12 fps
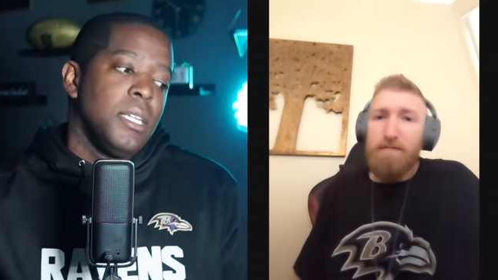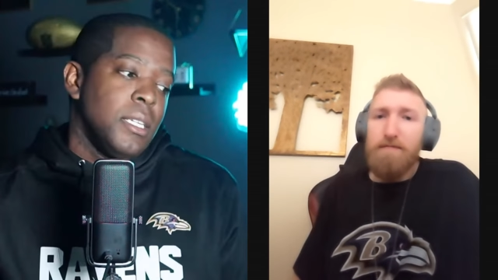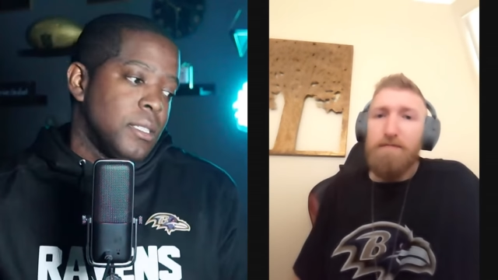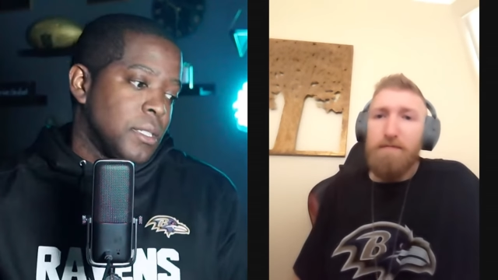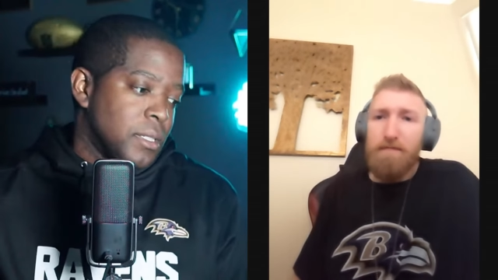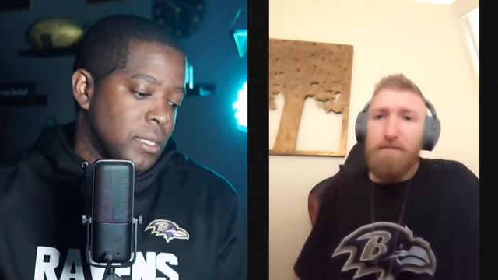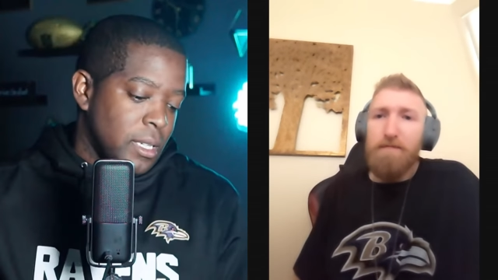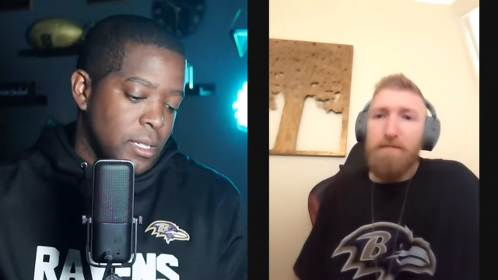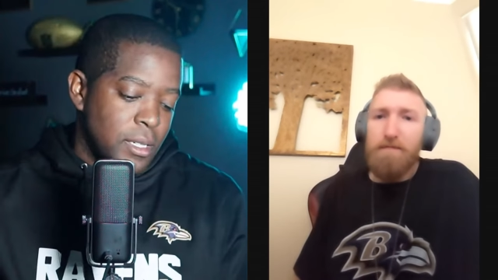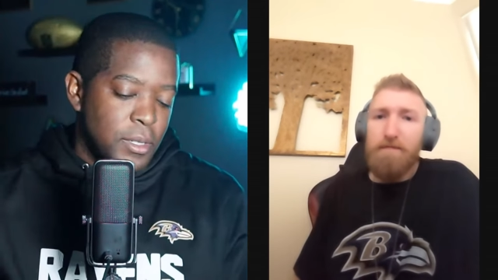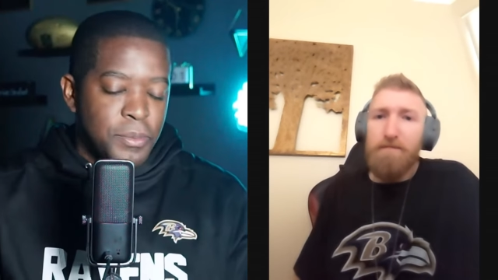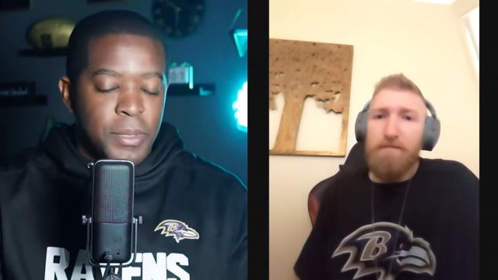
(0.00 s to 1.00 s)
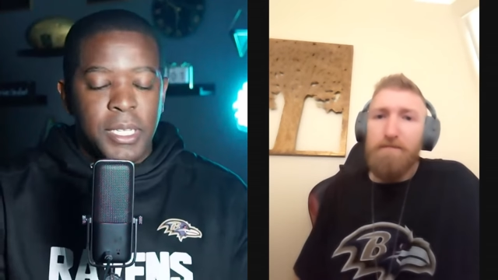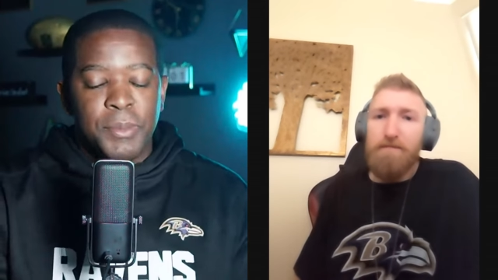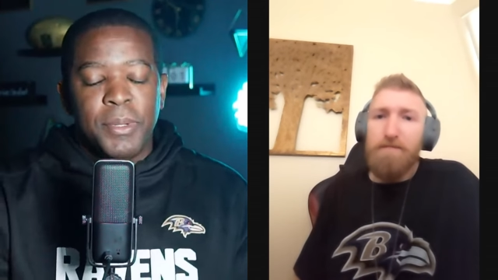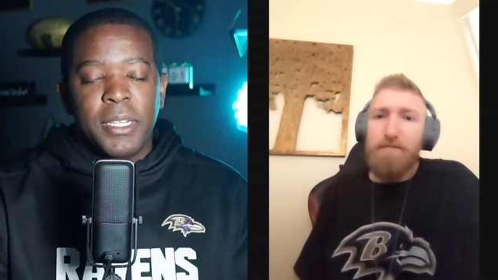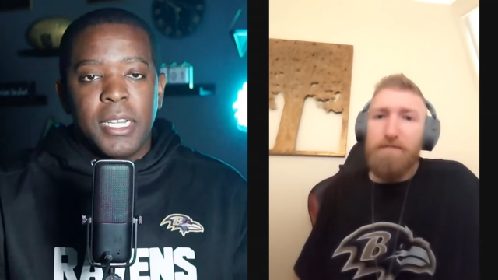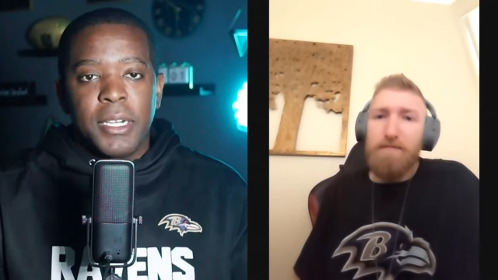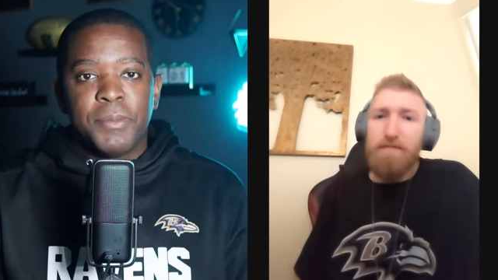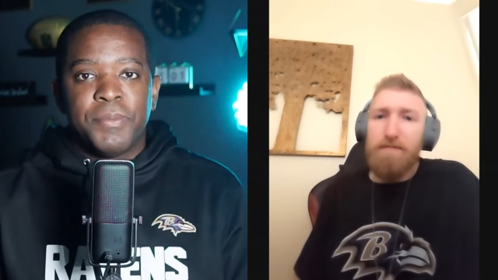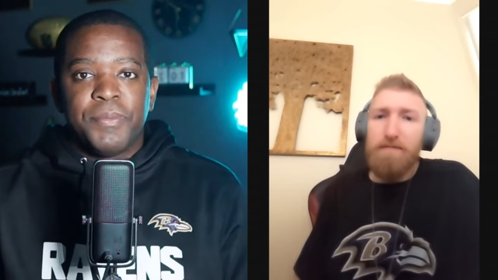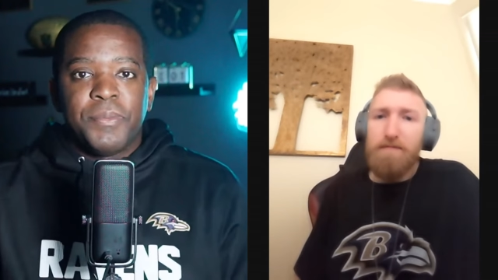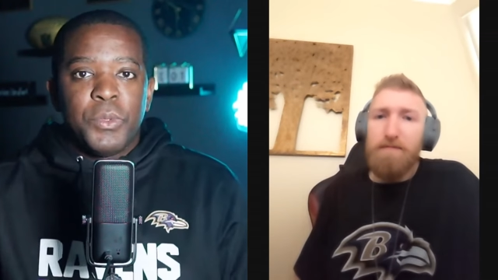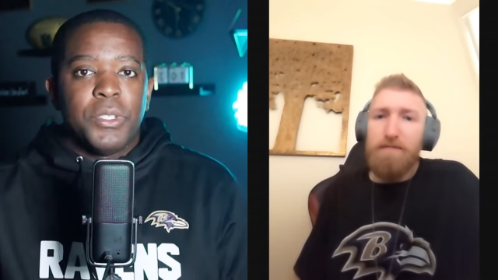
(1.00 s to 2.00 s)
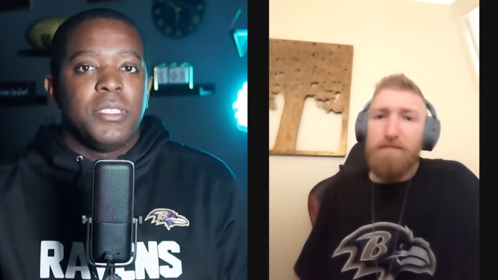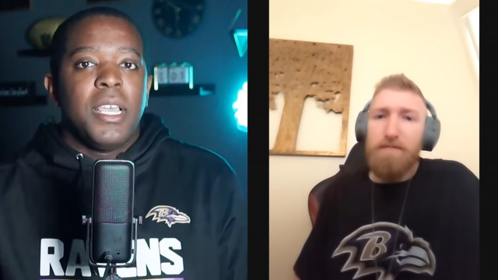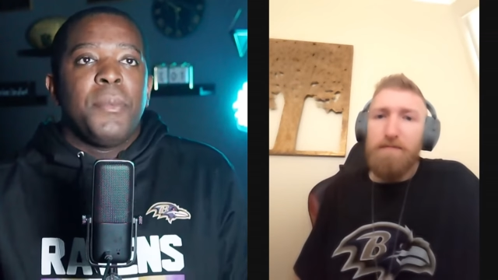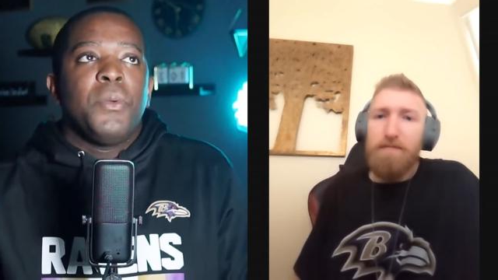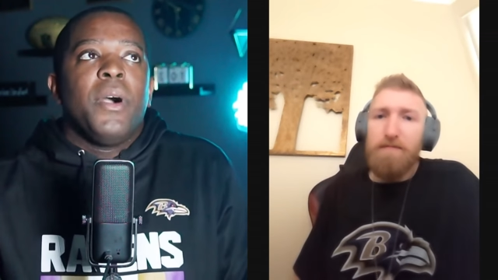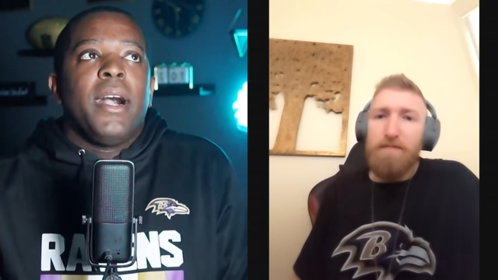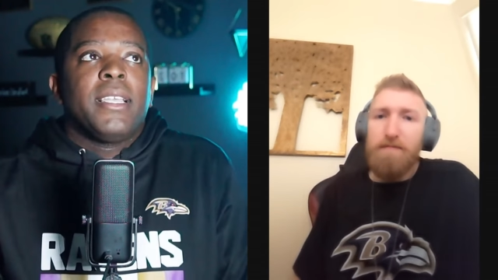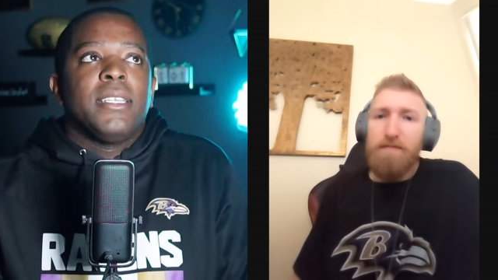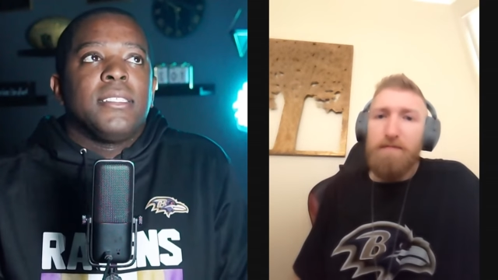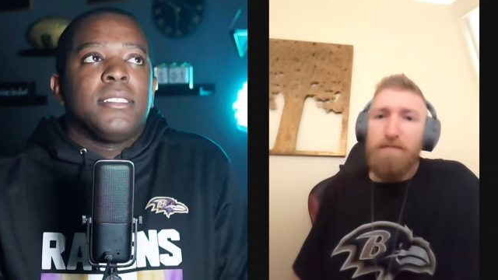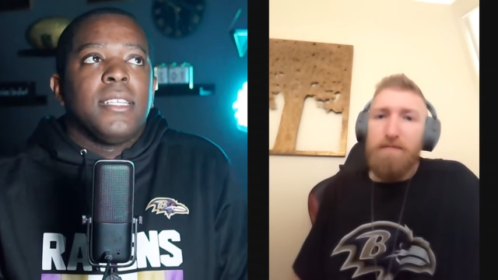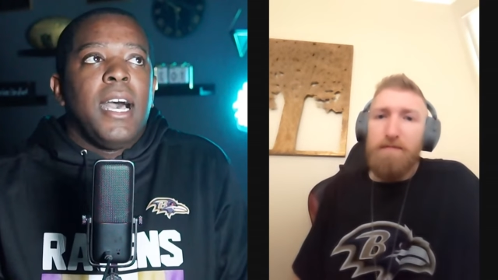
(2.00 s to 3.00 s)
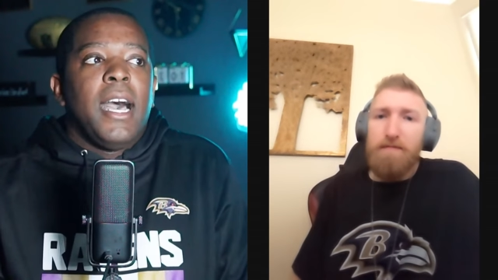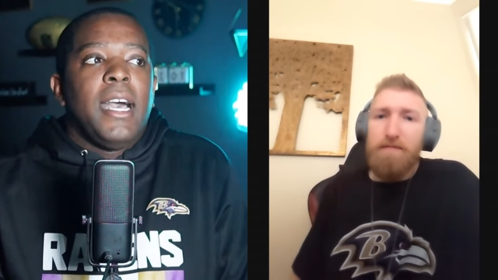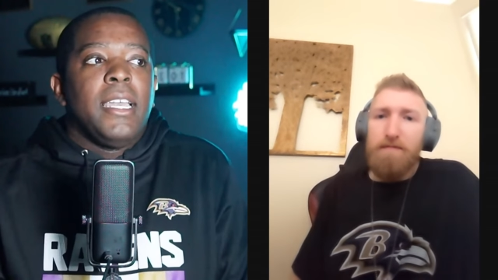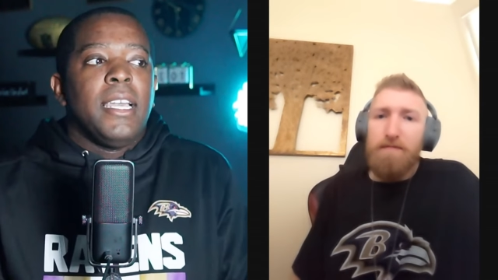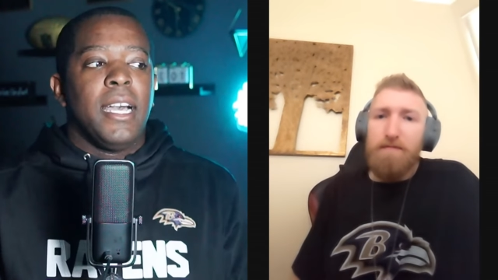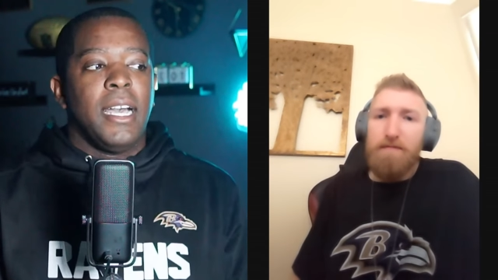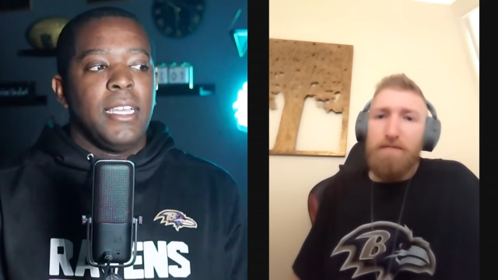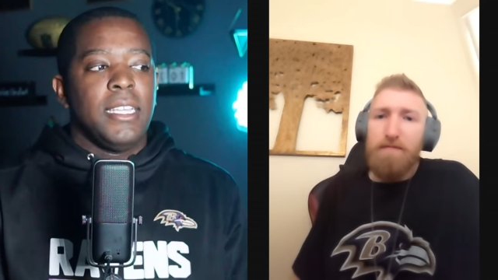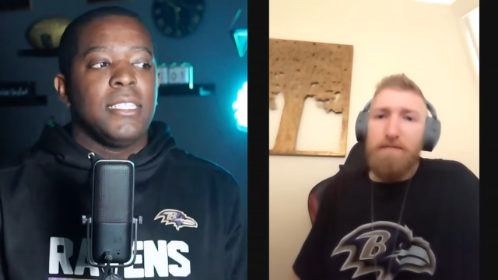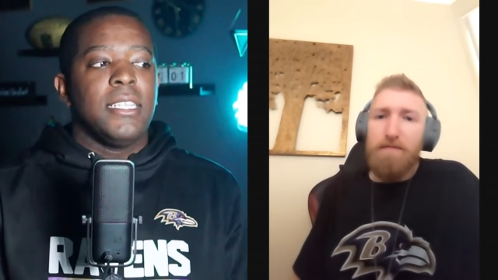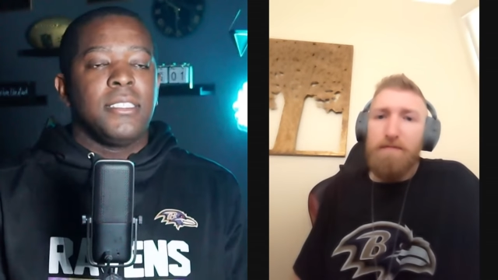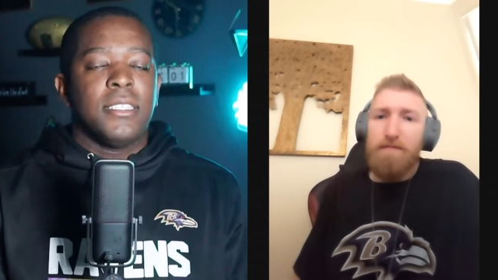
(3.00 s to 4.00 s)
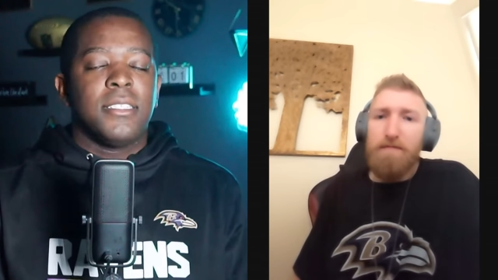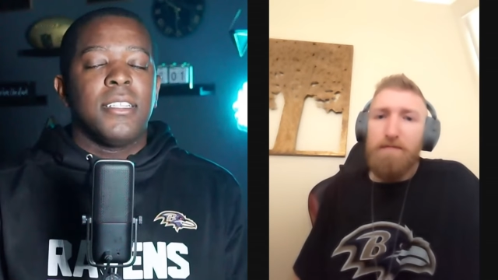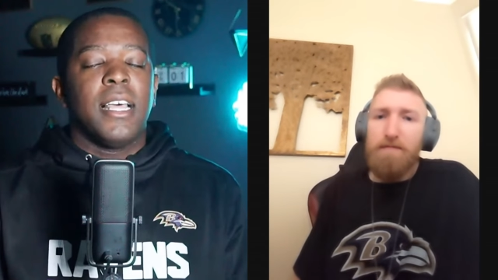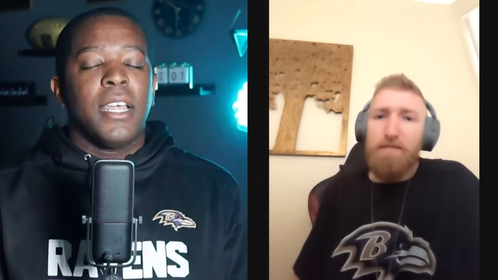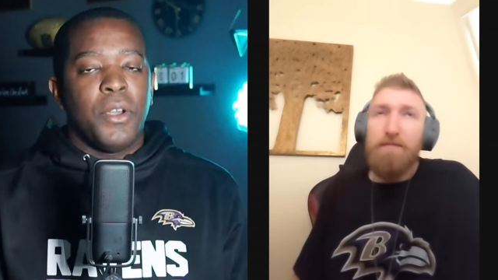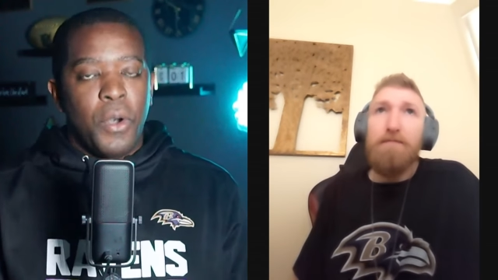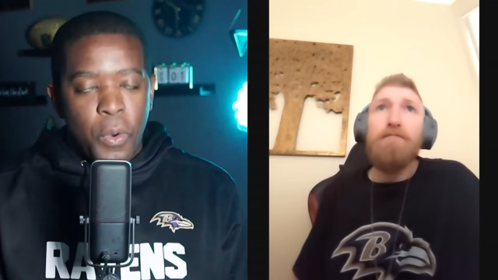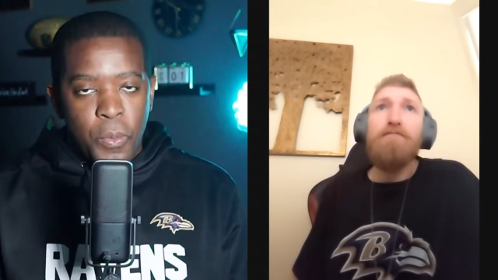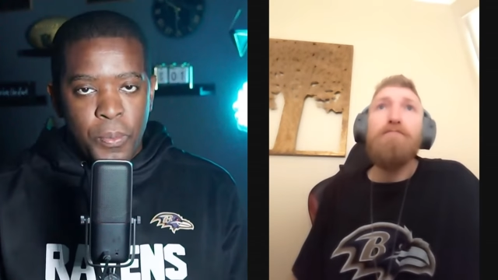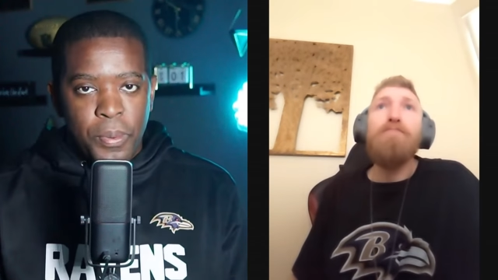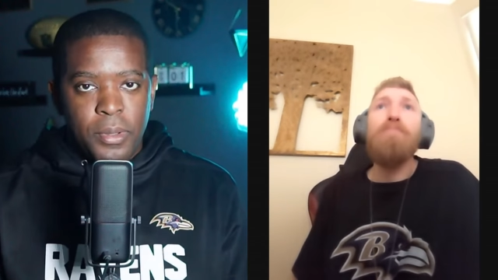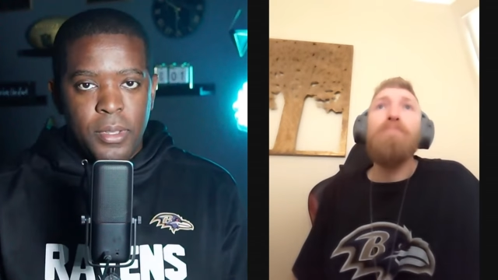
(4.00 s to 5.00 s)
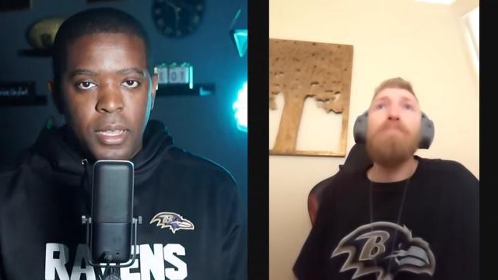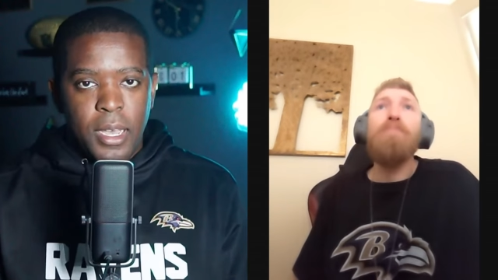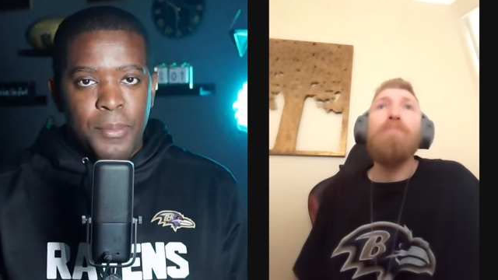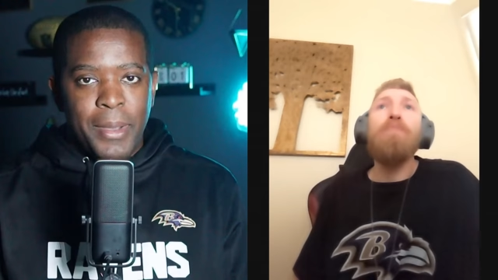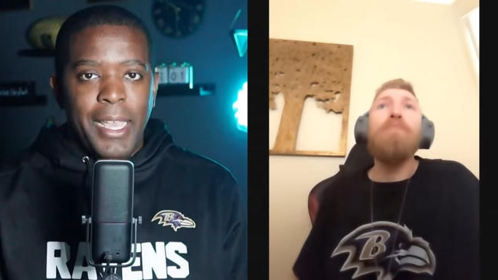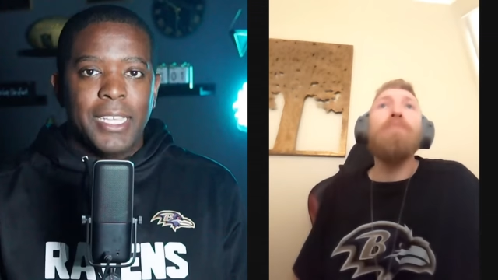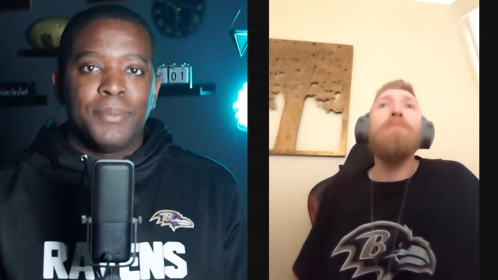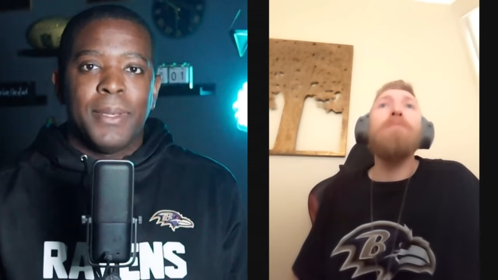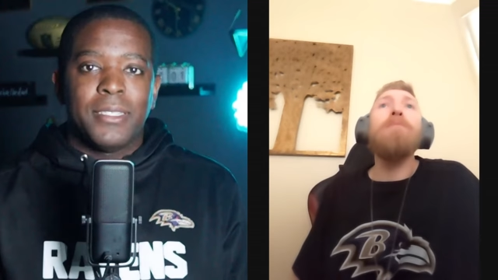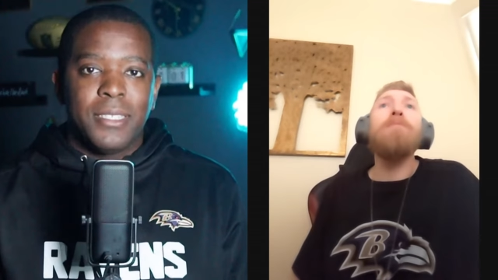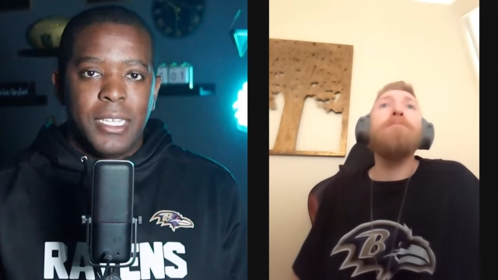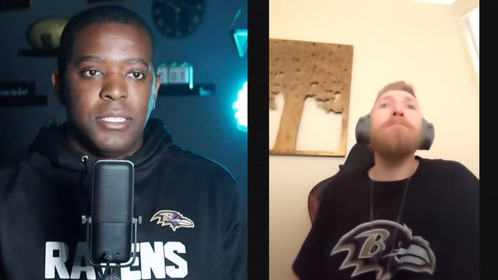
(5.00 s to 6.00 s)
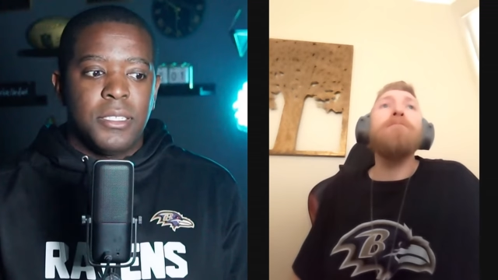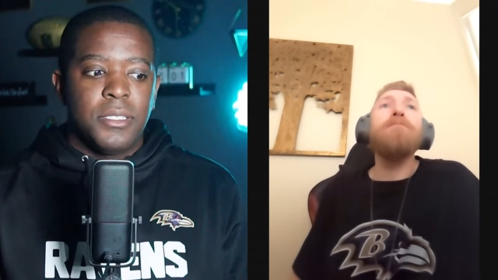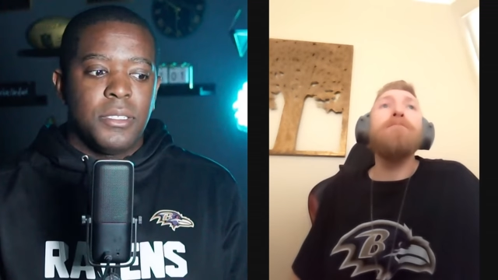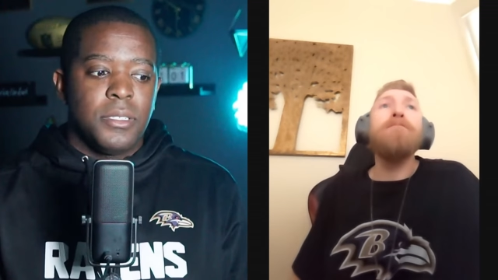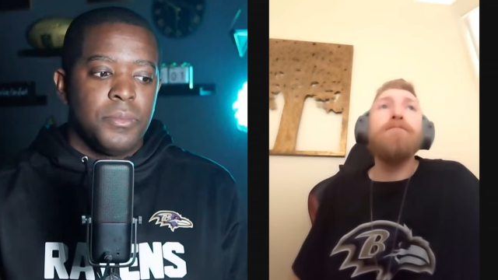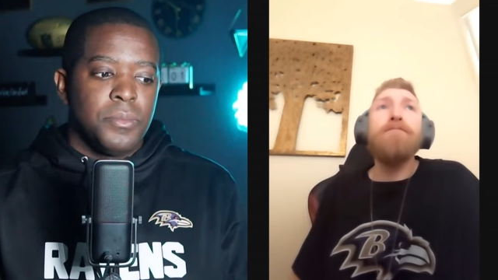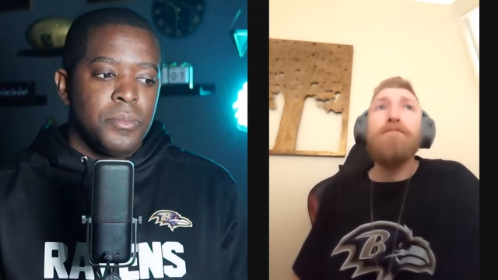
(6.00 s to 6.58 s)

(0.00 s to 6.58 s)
Speaker 1: So it's like, oh, man. But with Sammy Watkins, it's just a lot of hope. My expectations,